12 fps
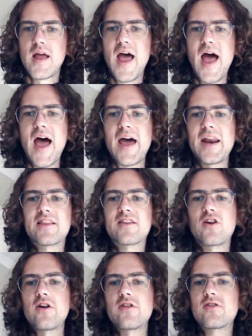And it's
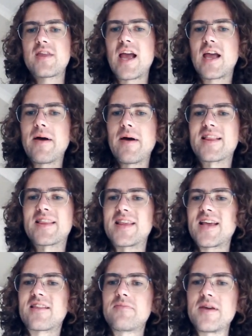going to take about
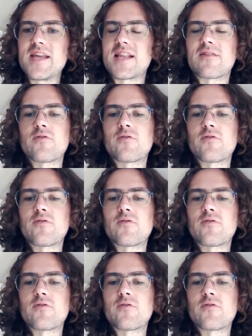6 meters